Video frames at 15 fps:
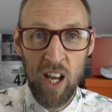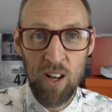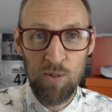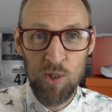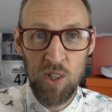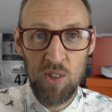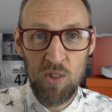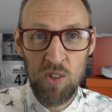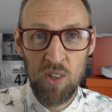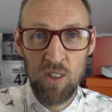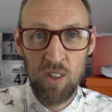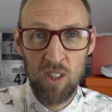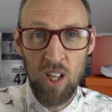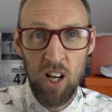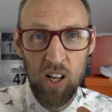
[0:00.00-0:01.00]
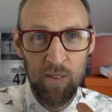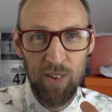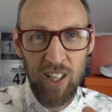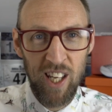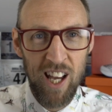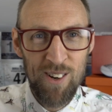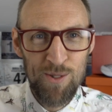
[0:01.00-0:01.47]
counters that I've
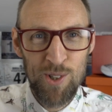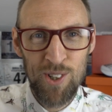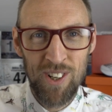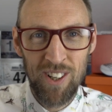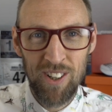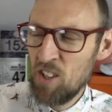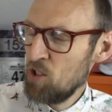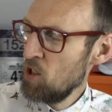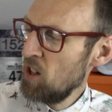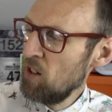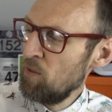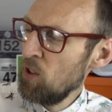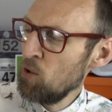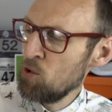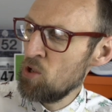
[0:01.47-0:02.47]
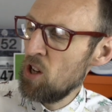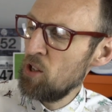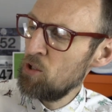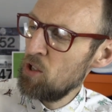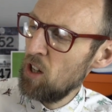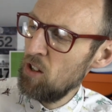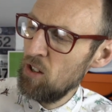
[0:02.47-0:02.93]
encountered. It certainly feels
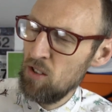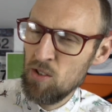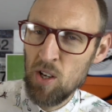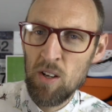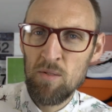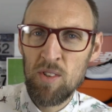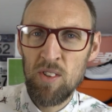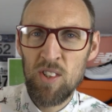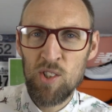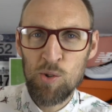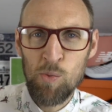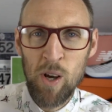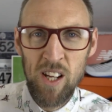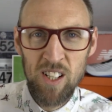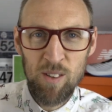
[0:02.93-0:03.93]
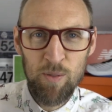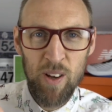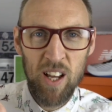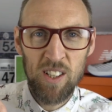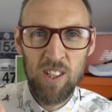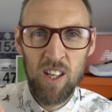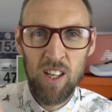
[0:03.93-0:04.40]
nice though in terms of the suede
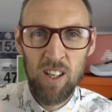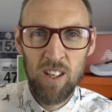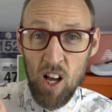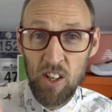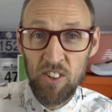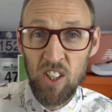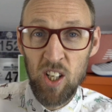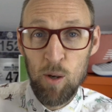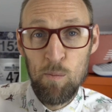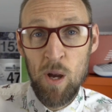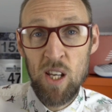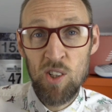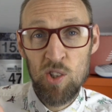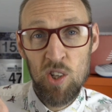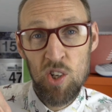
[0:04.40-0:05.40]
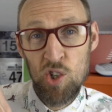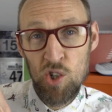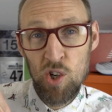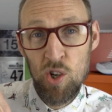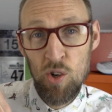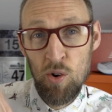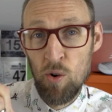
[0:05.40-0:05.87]
effect here. I think it makes this
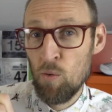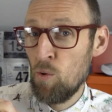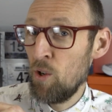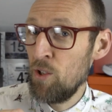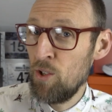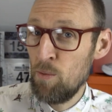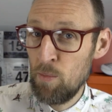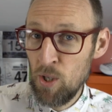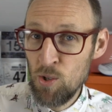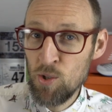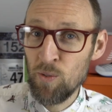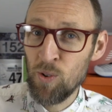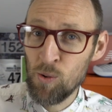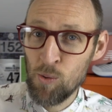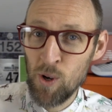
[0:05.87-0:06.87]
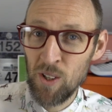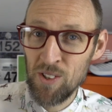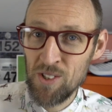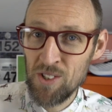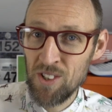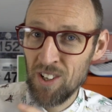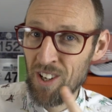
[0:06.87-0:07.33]
shoe one of the beautiful
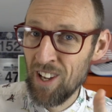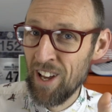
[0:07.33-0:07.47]
ones.